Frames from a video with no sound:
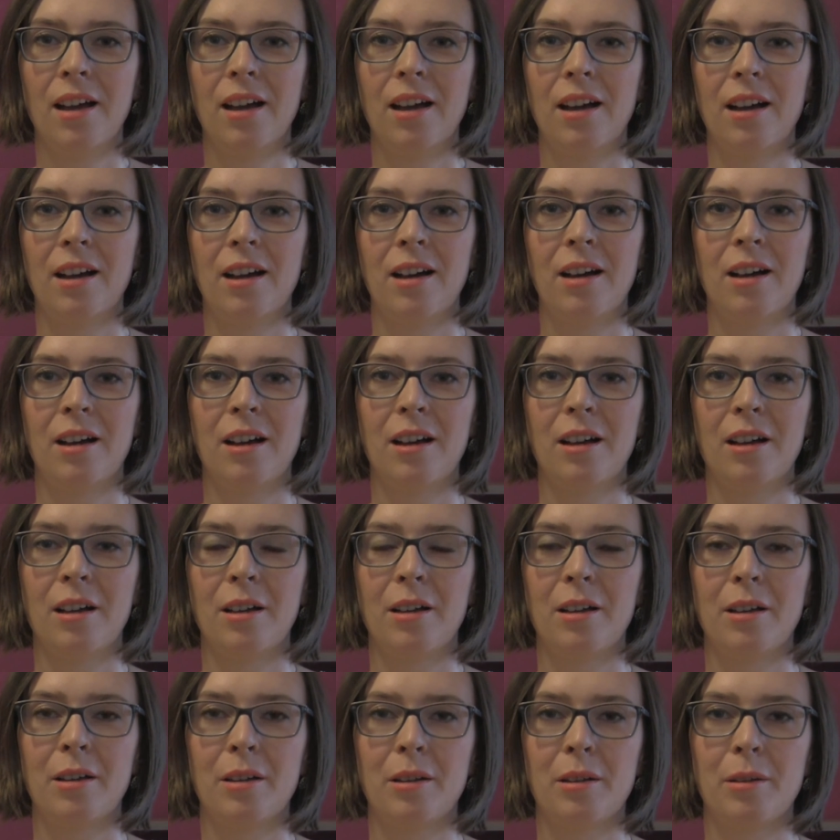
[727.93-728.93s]

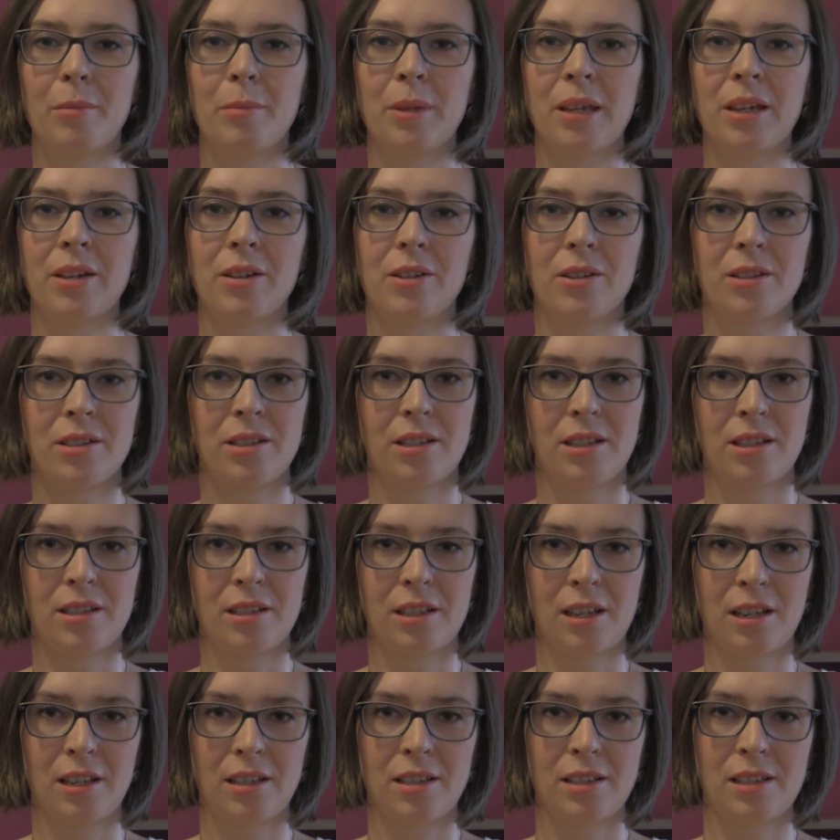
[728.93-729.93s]
Uh, because as
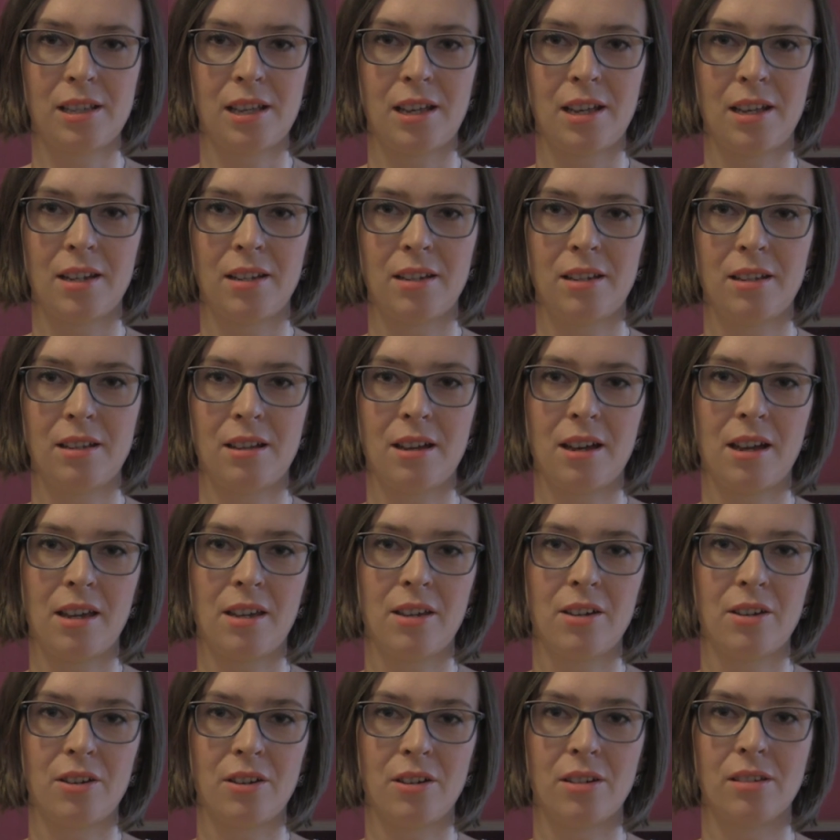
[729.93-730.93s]
I said, I
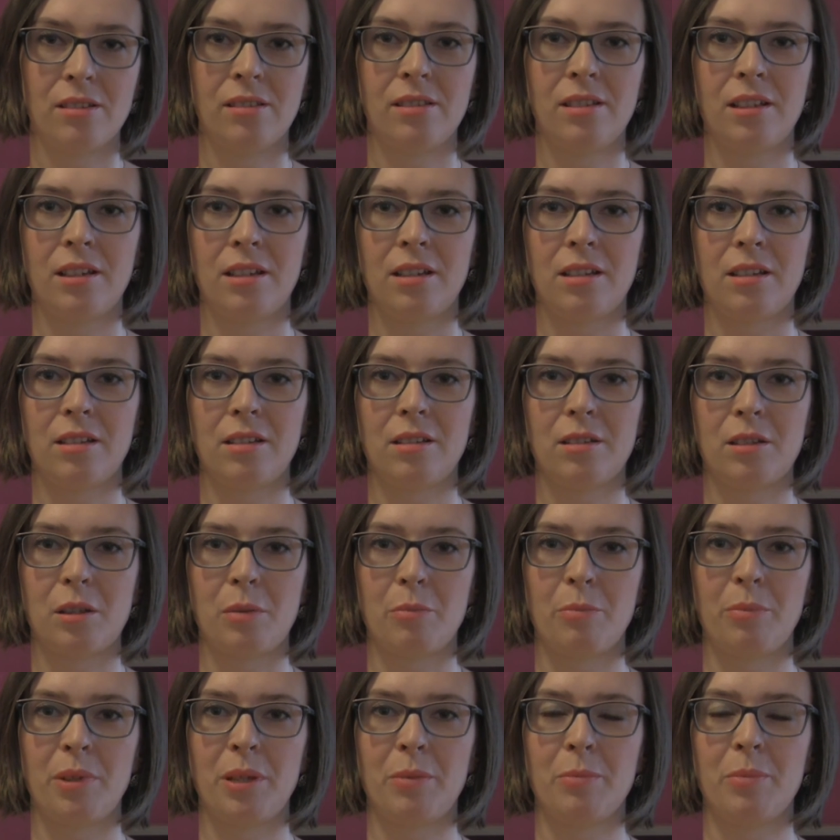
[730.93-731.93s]
heard that
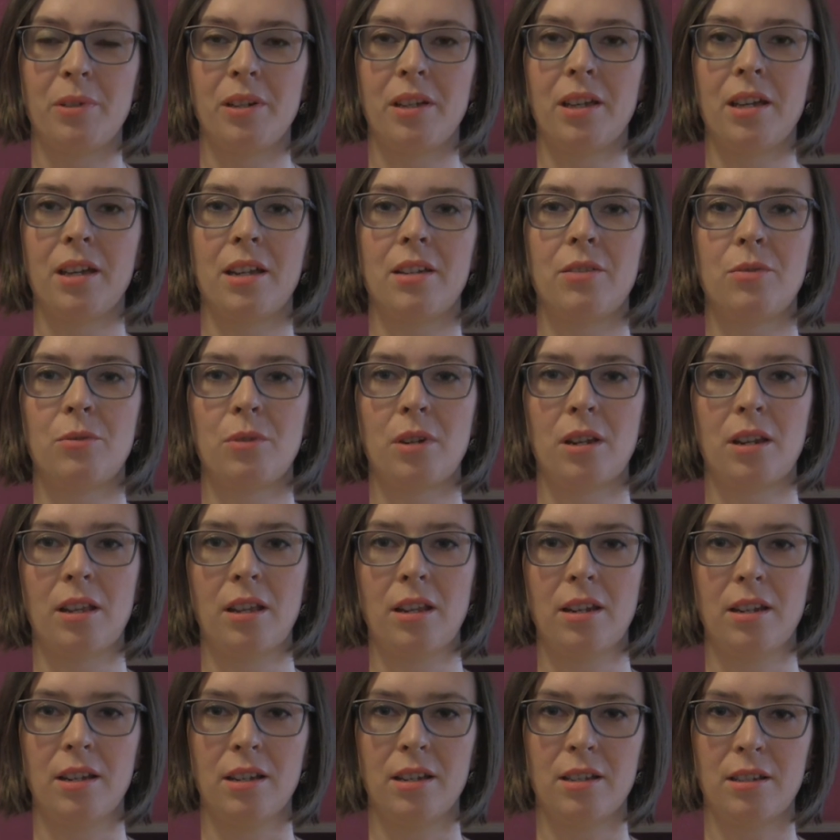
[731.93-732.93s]
some people get really
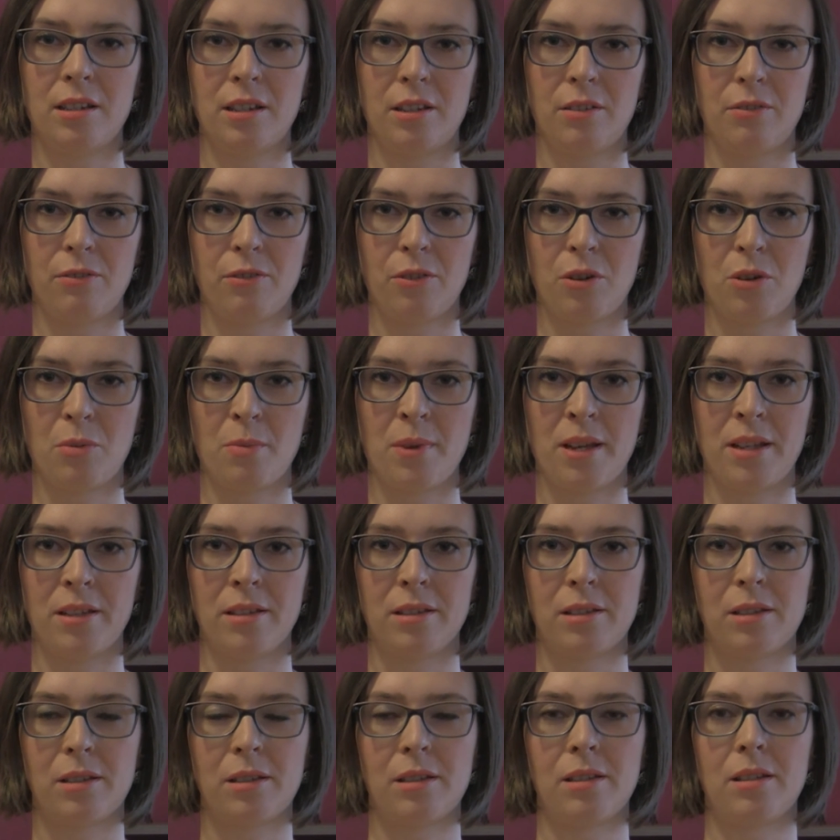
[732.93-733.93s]
negative
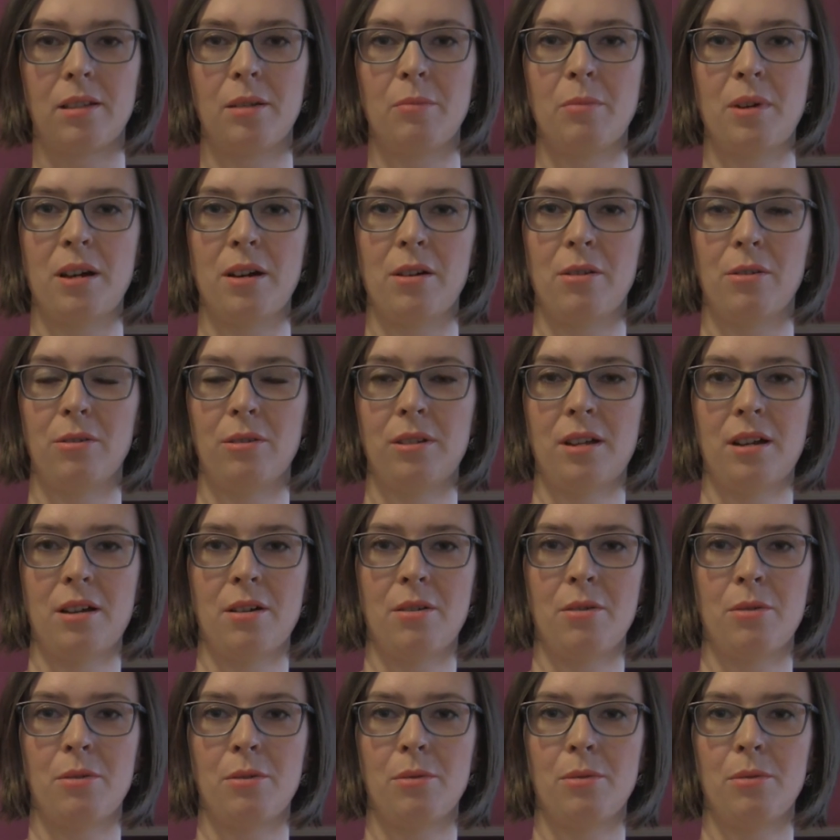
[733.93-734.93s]
comments about
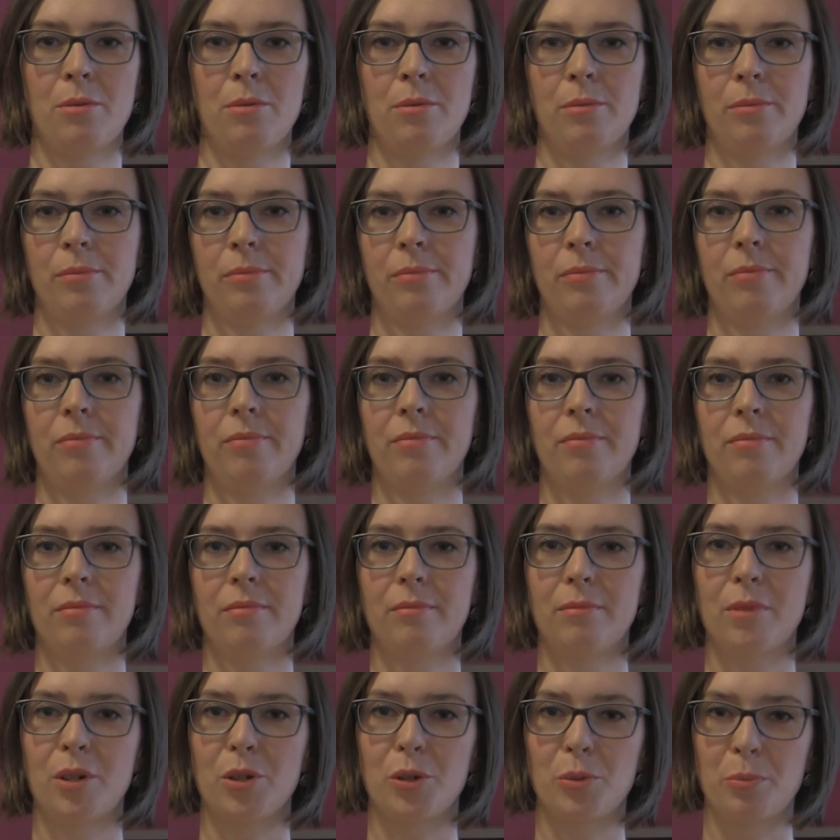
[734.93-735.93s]
how
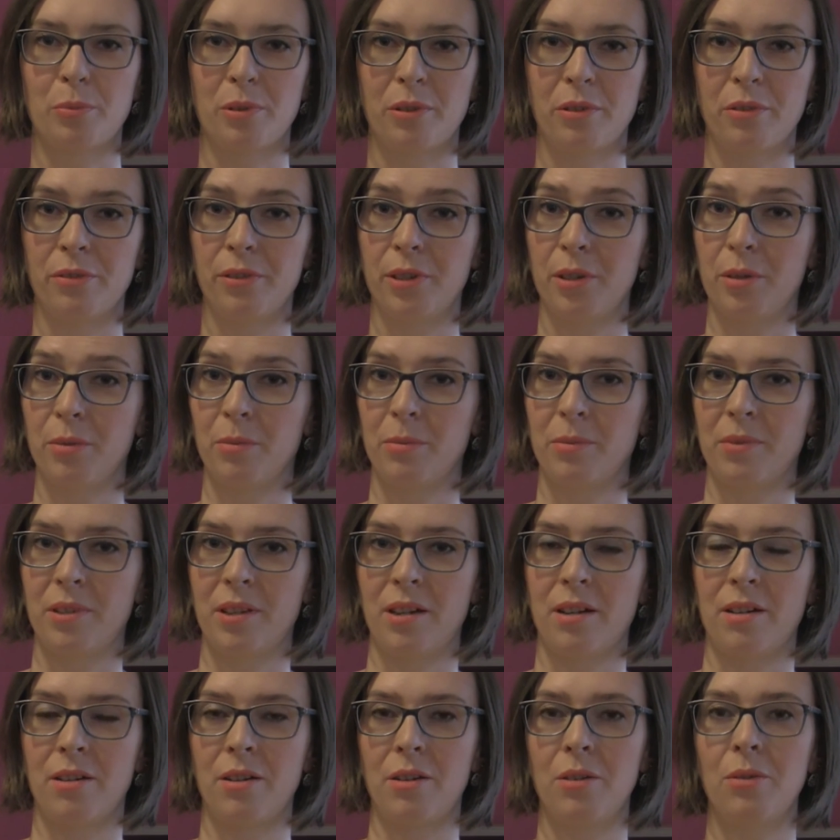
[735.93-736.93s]
much perfume
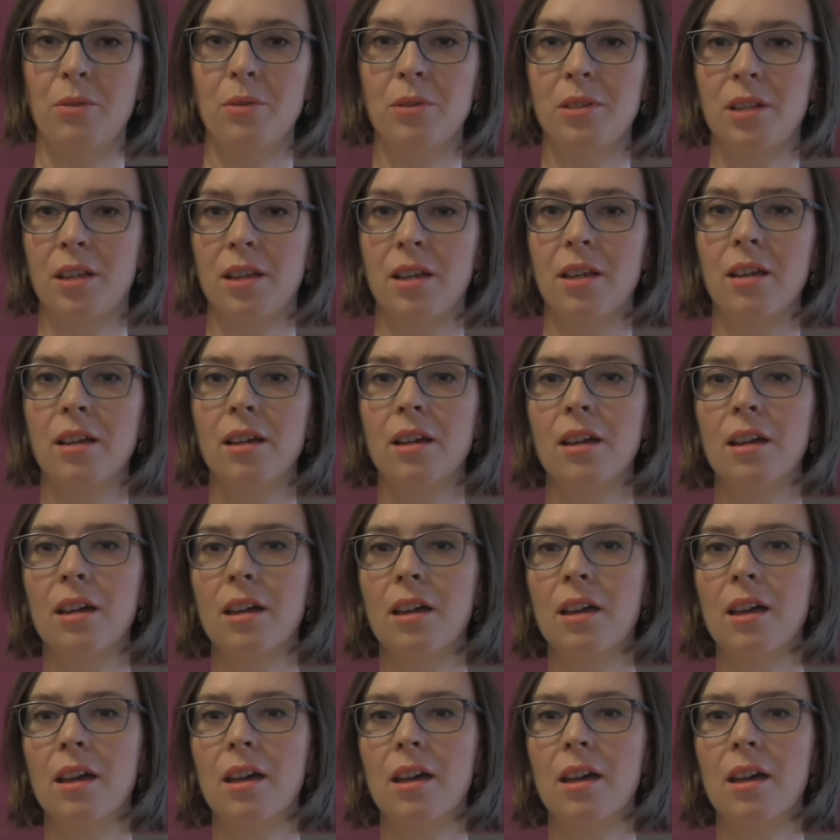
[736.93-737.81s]
they are using